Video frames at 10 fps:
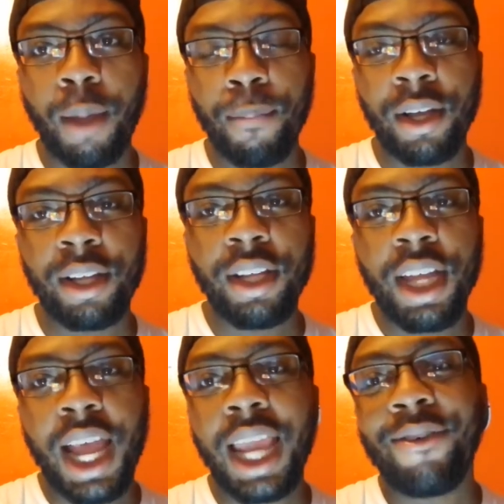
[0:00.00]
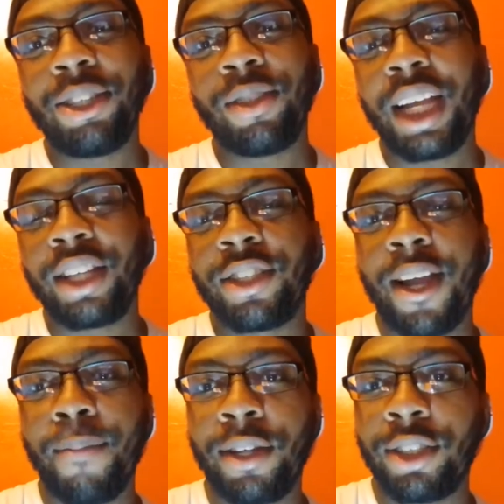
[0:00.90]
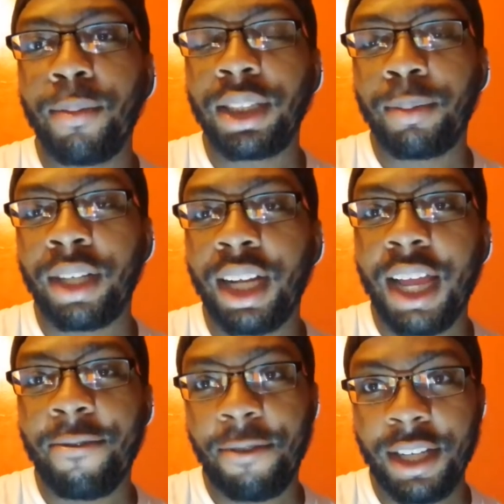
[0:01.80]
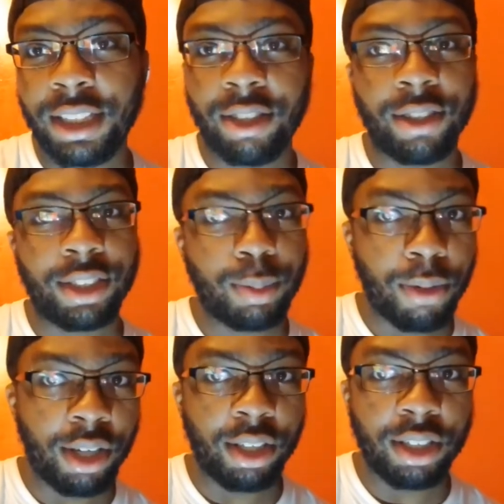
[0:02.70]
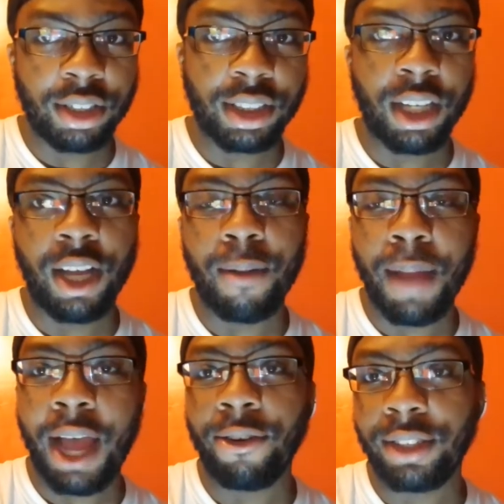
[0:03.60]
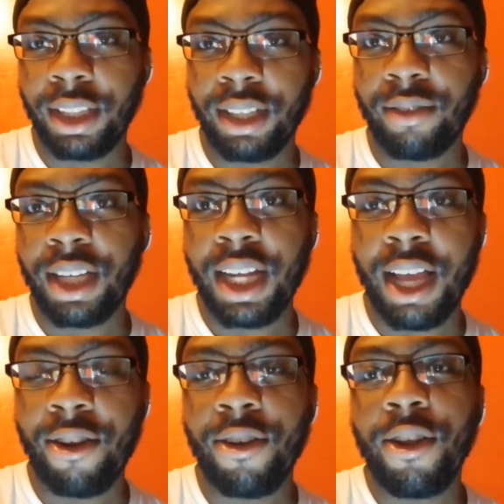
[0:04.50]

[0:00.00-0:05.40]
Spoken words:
But anyways, we're not gonna talk about too much about the live feeds or the spoilers out there right now.